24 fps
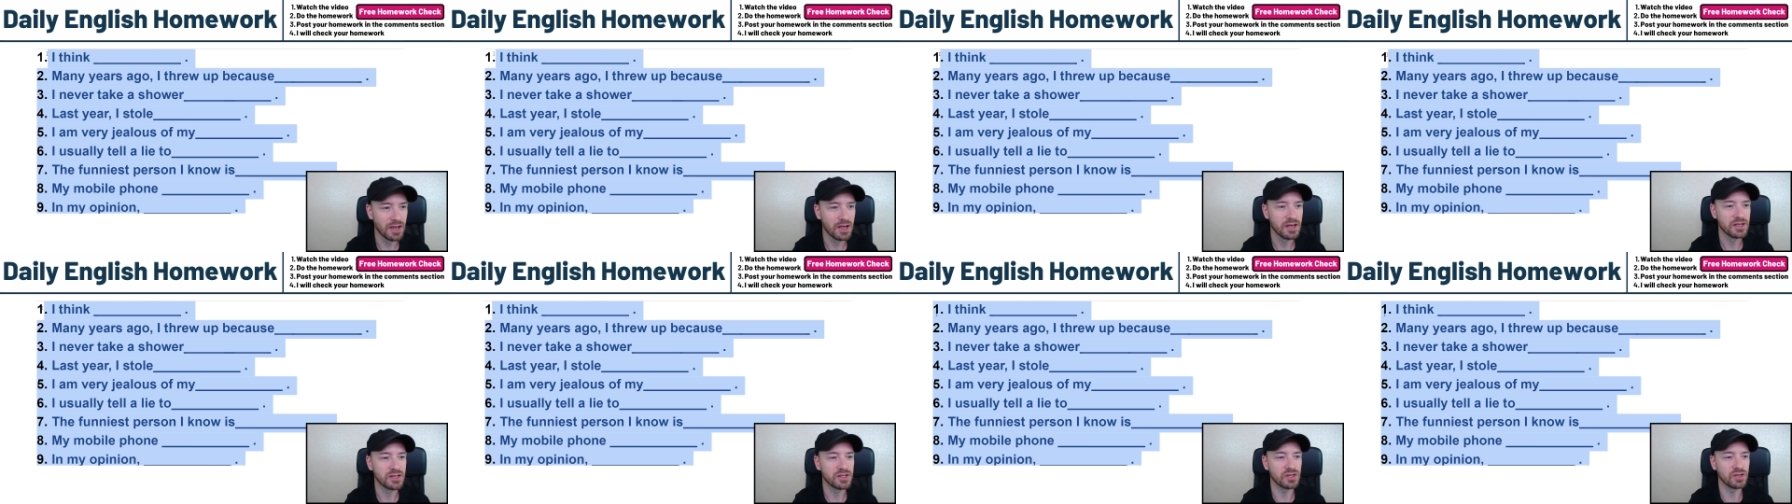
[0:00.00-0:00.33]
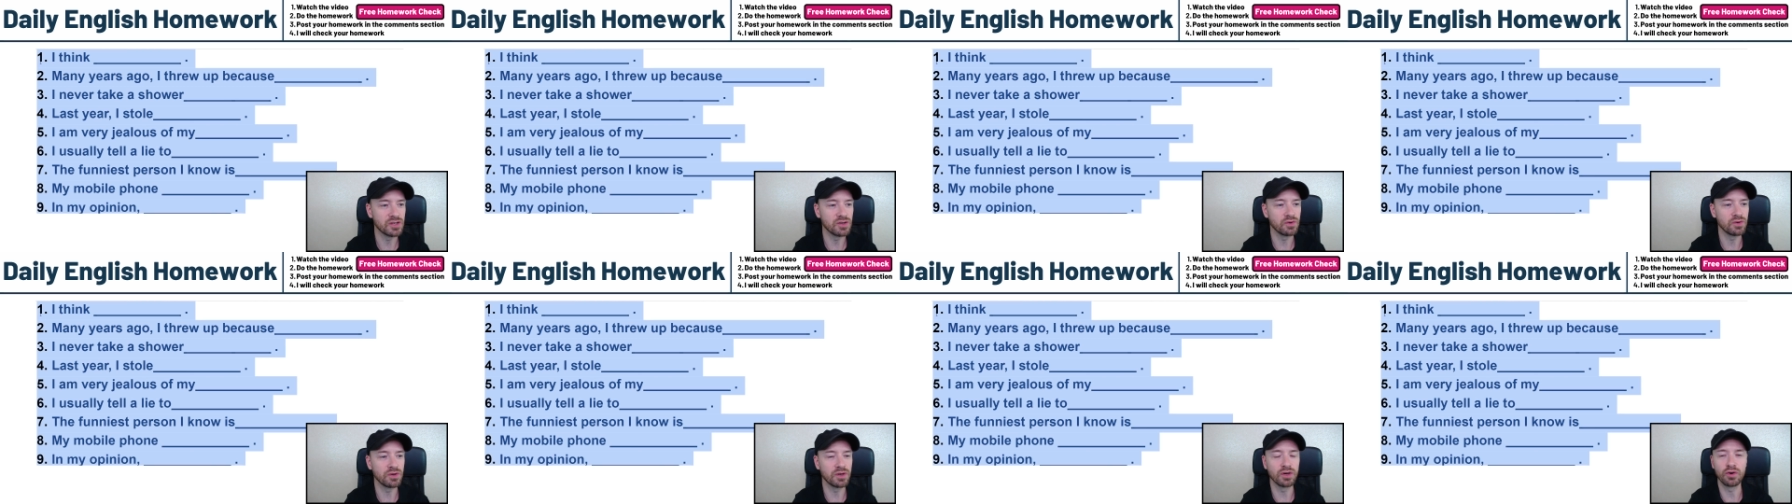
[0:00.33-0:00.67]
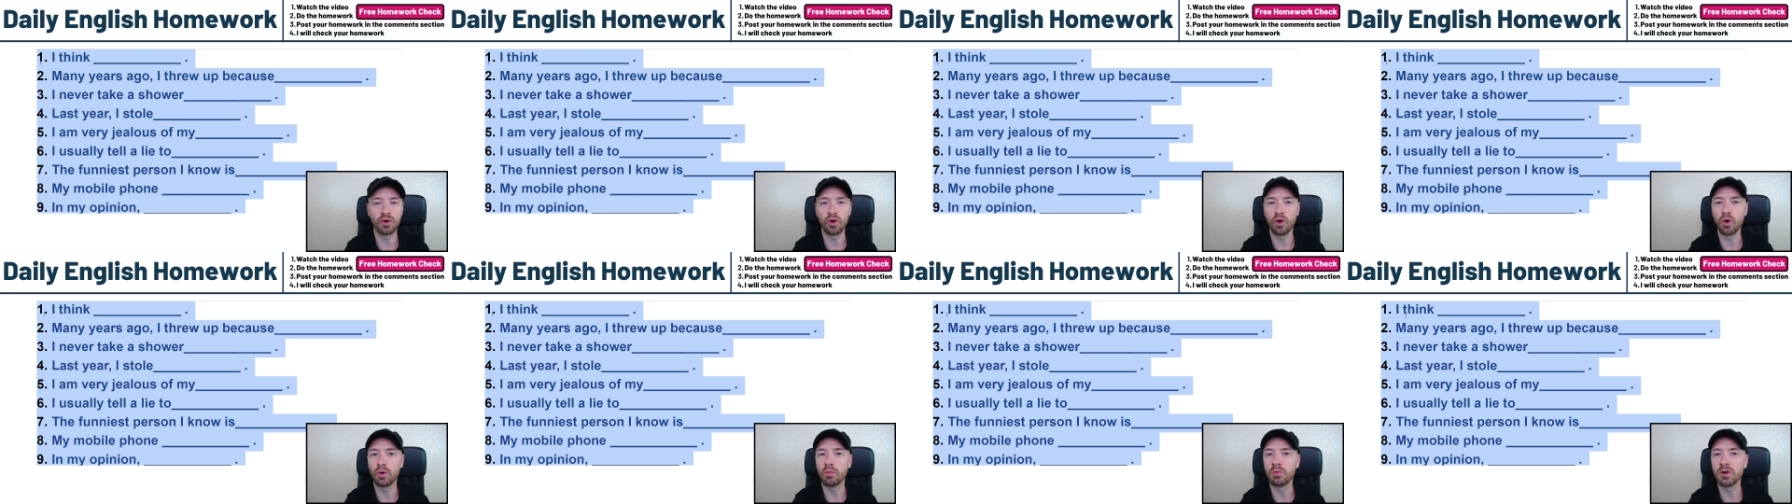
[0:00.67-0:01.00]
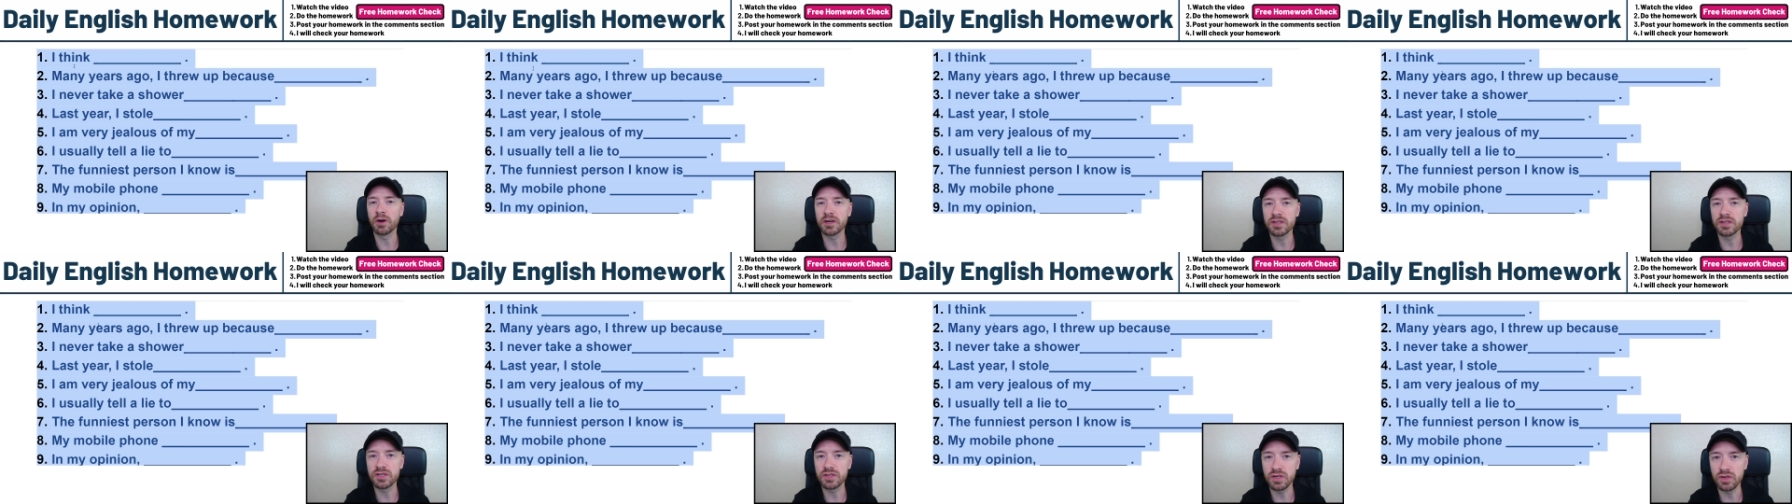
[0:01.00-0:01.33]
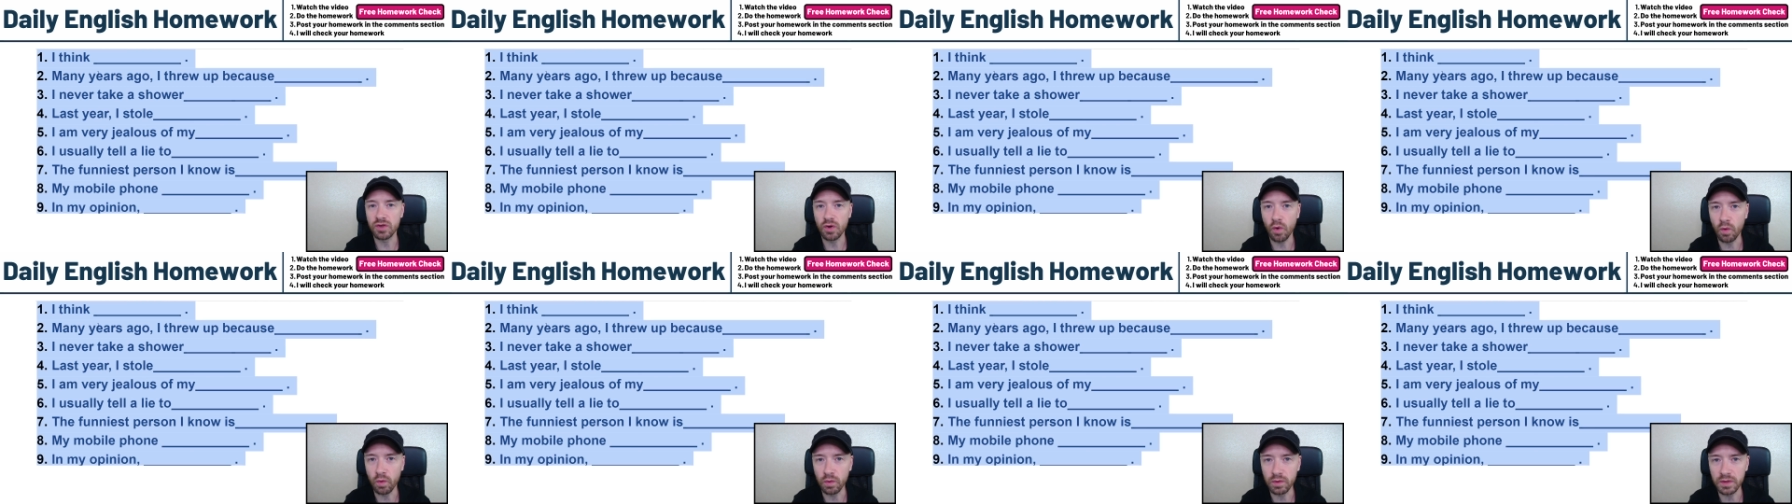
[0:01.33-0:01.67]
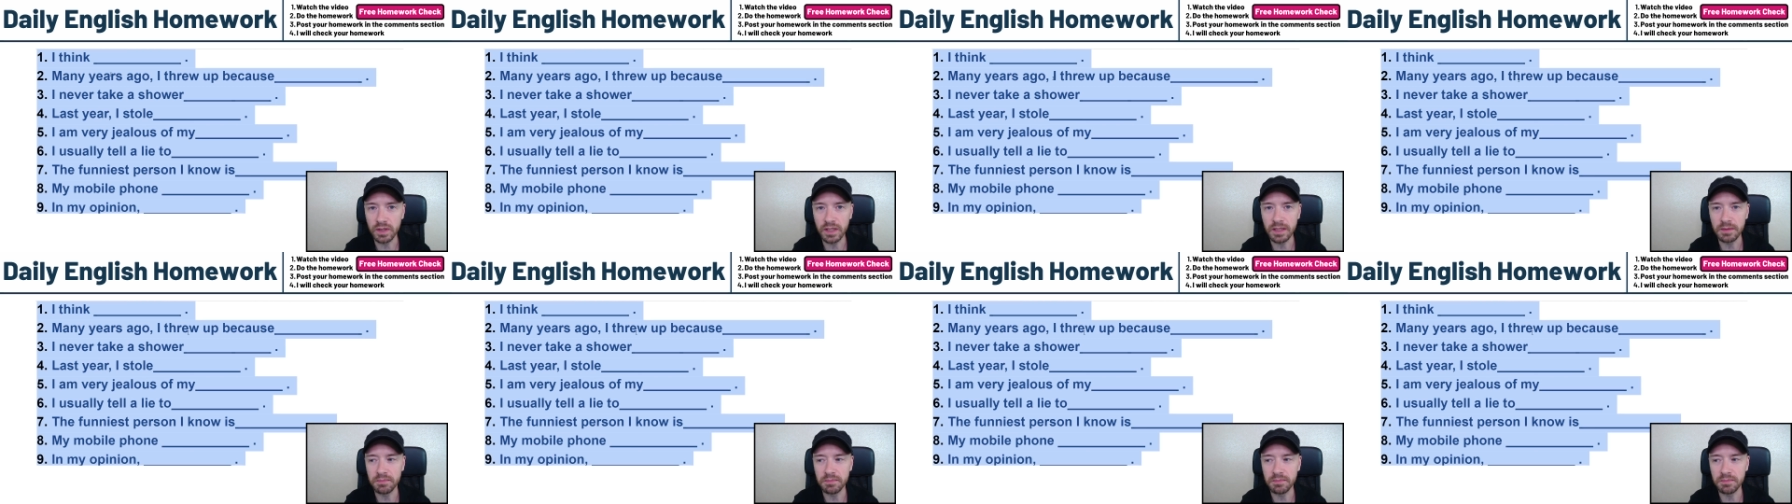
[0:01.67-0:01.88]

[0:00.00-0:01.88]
So your homework should only